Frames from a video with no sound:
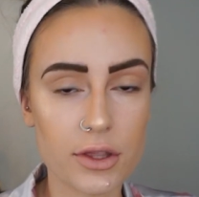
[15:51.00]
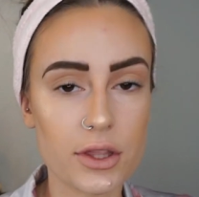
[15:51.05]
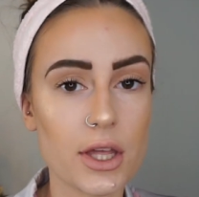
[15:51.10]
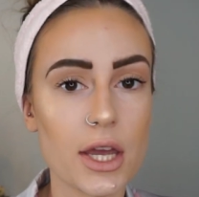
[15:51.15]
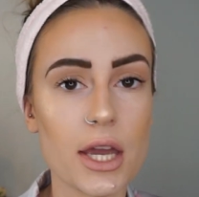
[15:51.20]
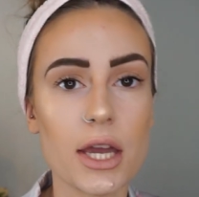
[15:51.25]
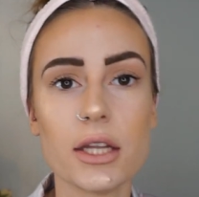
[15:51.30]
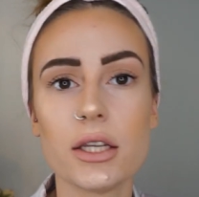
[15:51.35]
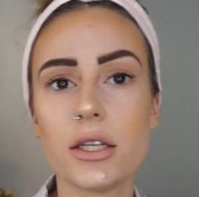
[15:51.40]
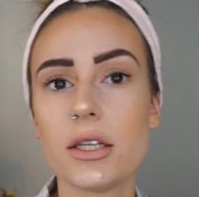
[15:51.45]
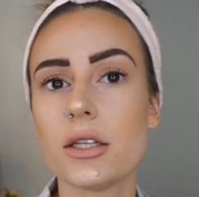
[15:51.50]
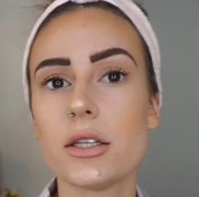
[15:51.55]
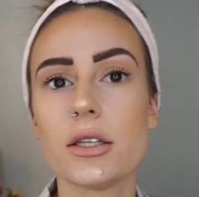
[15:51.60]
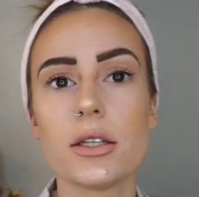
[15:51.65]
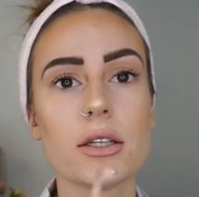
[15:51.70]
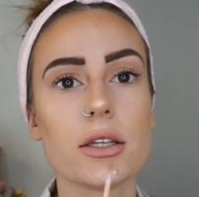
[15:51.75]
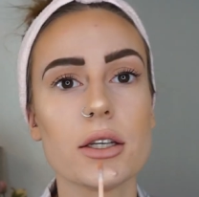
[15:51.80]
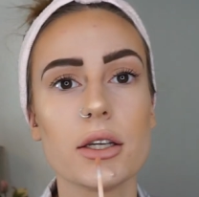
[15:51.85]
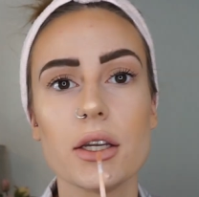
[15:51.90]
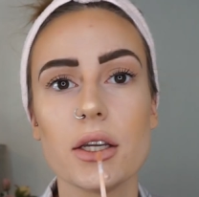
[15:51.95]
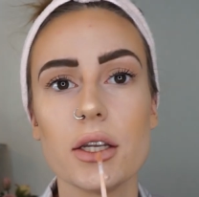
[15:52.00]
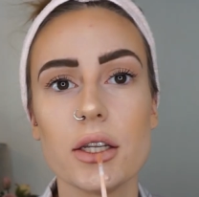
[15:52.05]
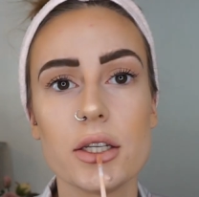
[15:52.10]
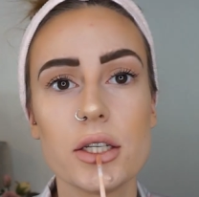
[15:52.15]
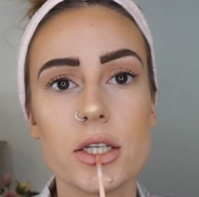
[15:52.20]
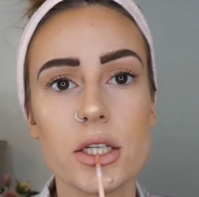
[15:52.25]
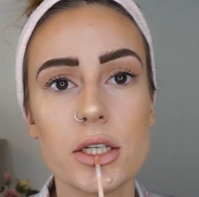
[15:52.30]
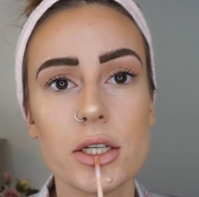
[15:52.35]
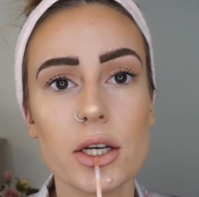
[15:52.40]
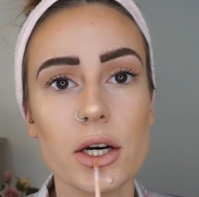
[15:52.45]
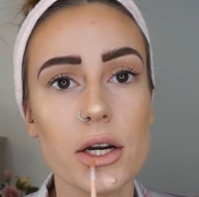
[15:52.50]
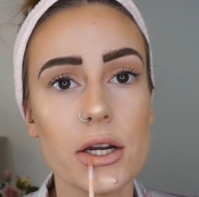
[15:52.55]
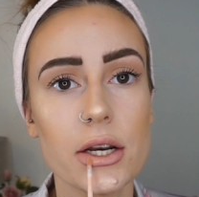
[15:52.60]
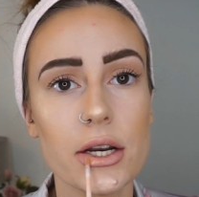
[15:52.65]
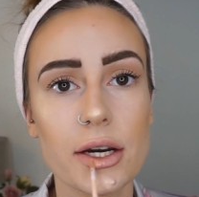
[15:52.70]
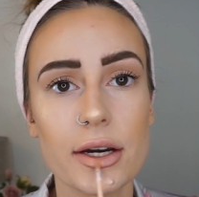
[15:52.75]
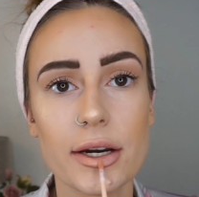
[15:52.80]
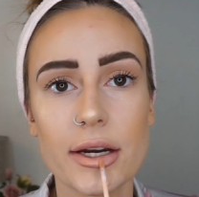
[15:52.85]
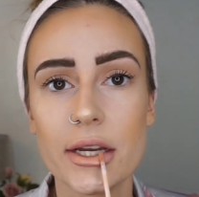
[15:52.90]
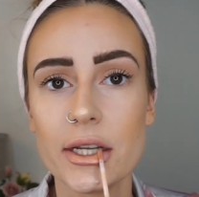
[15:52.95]
This is so
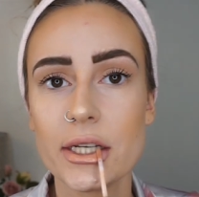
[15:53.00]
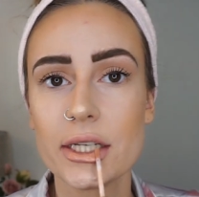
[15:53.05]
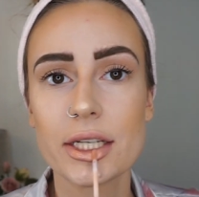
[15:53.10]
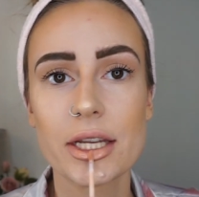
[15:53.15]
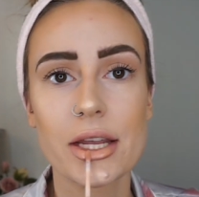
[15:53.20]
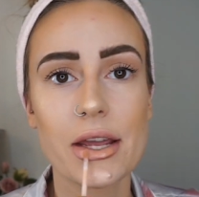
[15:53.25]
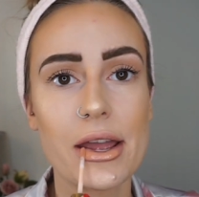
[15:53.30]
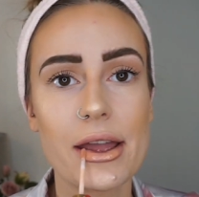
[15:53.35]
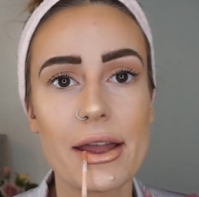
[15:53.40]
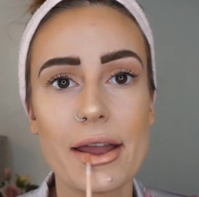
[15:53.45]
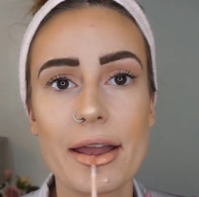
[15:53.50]
nice.